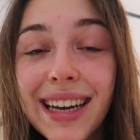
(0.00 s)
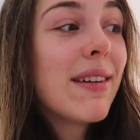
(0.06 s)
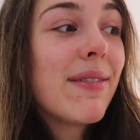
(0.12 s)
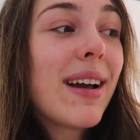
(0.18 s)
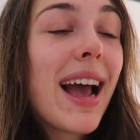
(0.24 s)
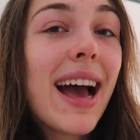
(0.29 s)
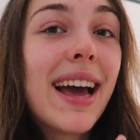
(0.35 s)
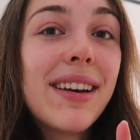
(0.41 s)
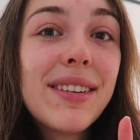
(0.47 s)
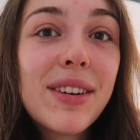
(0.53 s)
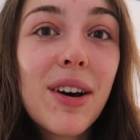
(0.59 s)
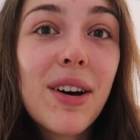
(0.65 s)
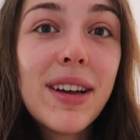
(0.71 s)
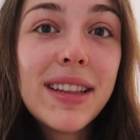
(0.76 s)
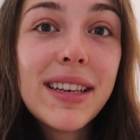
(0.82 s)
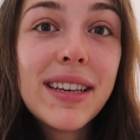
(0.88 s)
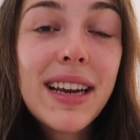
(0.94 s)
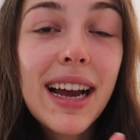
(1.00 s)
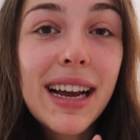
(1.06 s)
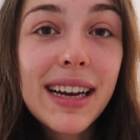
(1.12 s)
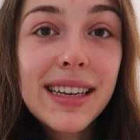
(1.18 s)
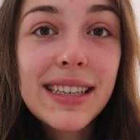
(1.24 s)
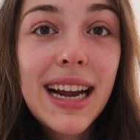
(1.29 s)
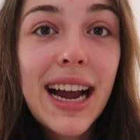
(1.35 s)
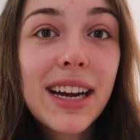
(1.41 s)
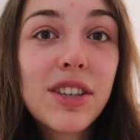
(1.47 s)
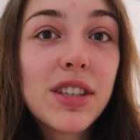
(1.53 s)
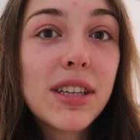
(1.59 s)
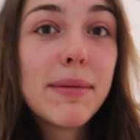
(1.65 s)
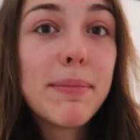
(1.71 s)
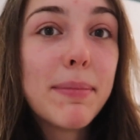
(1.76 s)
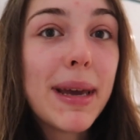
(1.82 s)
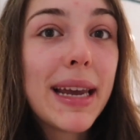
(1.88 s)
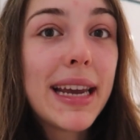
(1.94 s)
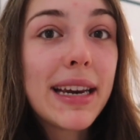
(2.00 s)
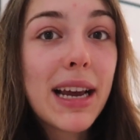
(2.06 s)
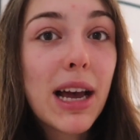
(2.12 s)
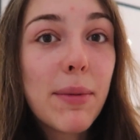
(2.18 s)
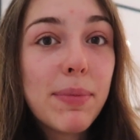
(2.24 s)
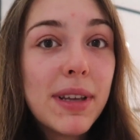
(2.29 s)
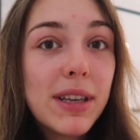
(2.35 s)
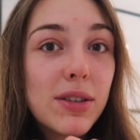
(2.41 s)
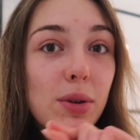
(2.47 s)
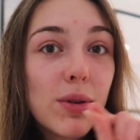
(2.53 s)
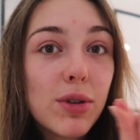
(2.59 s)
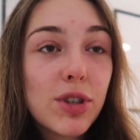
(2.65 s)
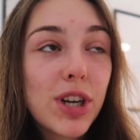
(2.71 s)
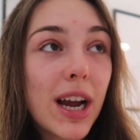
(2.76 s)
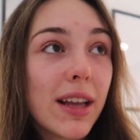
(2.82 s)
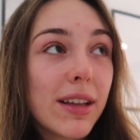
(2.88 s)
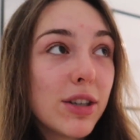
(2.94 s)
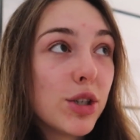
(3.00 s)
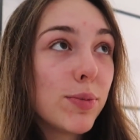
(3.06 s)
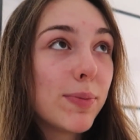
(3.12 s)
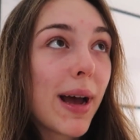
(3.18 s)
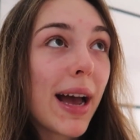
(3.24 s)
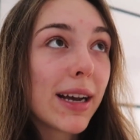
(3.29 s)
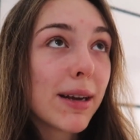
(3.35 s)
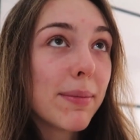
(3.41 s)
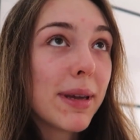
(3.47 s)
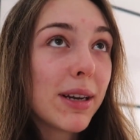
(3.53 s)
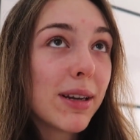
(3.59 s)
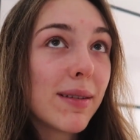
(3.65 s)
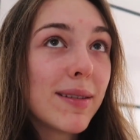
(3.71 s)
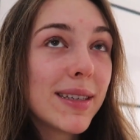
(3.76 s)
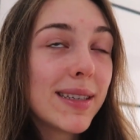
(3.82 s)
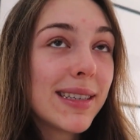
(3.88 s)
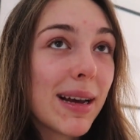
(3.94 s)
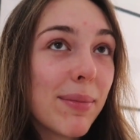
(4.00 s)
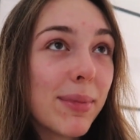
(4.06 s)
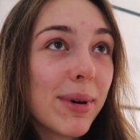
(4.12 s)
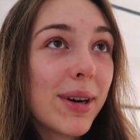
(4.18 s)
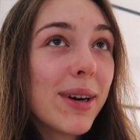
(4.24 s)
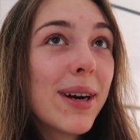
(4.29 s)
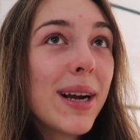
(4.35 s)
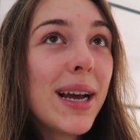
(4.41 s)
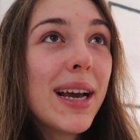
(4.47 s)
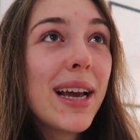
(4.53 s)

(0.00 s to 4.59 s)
If I hadn't gotten, because I actually made up this whole challenge back middle of December,